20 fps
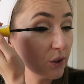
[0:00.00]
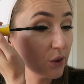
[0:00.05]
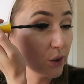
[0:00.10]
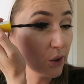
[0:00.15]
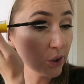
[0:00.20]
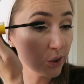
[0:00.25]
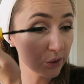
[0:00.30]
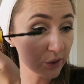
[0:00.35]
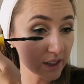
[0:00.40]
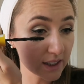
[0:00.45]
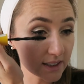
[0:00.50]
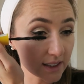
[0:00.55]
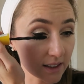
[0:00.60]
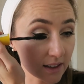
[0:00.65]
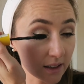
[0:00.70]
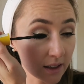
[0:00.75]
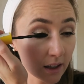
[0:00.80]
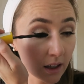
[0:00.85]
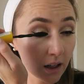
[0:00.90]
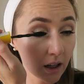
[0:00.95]
no
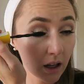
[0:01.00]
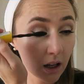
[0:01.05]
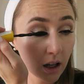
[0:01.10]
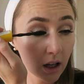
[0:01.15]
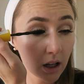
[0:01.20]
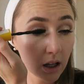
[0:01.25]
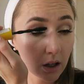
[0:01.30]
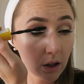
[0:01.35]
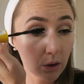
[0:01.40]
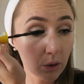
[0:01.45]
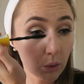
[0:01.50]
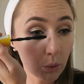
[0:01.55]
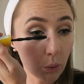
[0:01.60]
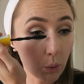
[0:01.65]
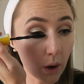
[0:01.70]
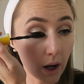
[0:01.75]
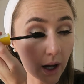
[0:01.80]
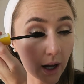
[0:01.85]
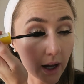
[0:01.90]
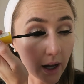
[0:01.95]
reason
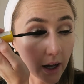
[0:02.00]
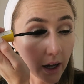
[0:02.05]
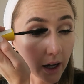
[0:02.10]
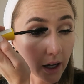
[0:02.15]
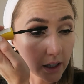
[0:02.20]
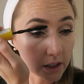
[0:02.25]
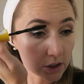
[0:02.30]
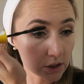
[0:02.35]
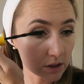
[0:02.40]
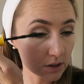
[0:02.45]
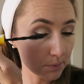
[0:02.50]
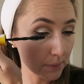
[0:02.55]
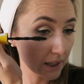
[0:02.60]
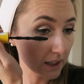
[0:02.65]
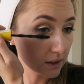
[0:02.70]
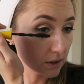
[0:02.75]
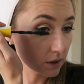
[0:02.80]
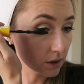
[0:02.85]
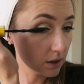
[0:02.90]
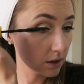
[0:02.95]
why I should
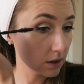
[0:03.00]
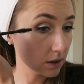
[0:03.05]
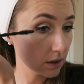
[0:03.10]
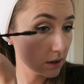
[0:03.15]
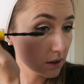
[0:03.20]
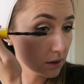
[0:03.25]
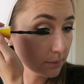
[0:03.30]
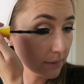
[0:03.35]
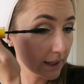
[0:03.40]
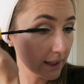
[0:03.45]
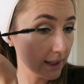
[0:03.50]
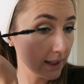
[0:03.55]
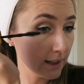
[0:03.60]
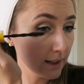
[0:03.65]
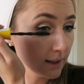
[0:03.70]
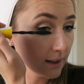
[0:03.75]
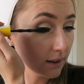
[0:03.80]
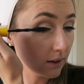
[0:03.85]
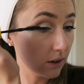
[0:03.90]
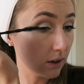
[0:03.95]
spend good
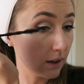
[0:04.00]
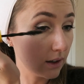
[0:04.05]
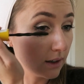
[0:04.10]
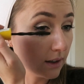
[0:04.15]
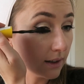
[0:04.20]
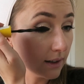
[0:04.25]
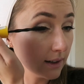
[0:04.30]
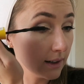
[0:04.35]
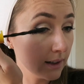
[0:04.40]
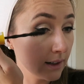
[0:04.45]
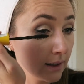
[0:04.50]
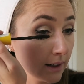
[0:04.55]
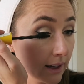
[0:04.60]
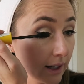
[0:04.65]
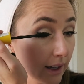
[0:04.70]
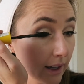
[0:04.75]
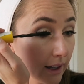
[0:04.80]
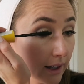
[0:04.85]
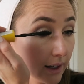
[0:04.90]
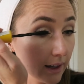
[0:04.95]
money on
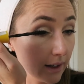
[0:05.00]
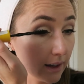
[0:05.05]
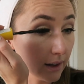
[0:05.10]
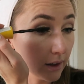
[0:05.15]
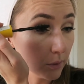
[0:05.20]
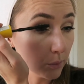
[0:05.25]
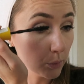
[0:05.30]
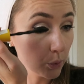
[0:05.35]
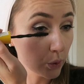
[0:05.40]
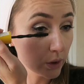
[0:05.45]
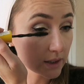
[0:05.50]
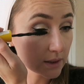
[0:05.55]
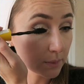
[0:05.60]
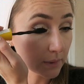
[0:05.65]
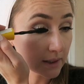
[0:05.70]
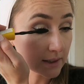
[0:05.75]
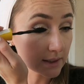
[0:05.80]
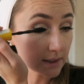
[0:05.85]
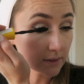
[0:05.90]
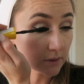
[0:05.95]
a more
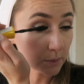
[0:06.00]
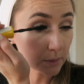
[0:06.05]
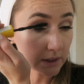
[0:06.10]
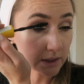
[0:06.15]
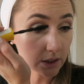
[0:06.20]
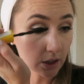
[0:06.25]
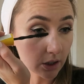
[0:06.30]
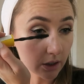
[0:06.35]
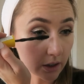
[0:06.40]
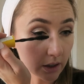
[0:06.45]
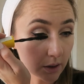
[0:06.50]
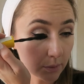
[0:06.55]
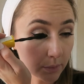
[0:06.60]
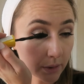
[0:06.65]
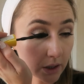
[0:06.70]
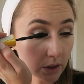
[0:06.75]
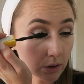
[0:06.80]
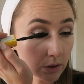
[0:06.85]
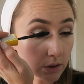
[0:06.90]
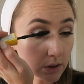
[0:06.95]
expensive mascara,
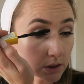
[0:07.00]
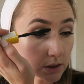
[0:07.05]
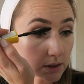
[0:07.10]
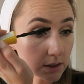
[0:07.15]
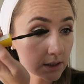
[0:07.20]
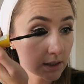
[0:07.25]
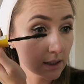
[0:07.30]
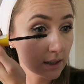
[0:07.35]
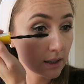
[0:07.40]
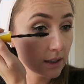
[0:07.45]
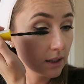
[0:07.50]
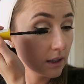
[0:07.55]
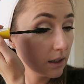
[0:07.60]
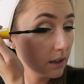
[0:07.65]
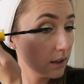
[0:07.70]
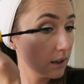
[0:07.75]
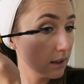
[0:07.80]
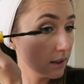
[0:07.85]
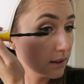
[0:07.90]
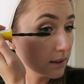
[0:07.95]
because
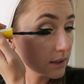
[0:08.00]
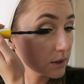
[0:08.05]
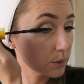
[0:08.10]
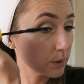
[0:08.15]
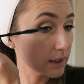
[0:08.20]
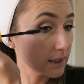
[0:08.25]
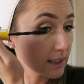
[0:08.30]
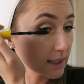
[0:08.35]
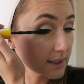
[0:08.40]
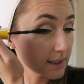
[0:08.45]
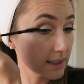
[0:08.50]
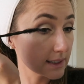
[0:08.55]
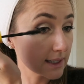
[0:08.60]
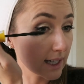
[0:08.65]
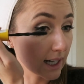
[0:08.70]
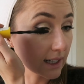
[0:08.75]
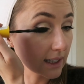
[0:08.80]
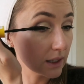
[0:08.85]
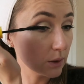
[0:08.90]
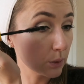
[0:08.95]
this one does
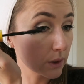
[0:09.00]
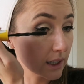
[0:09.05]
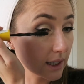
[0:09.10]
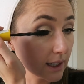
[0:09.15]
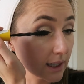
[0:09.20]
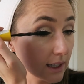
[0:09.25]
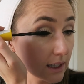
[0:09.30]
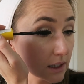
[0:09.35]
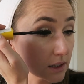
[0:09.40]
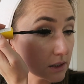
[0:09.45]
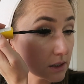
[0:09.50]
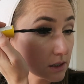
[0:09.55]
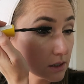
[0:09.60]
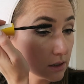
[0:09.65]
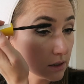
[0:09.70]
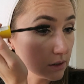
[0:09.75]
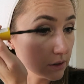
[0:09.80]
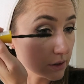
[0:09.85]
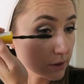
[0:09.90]
exactly what I need it to do.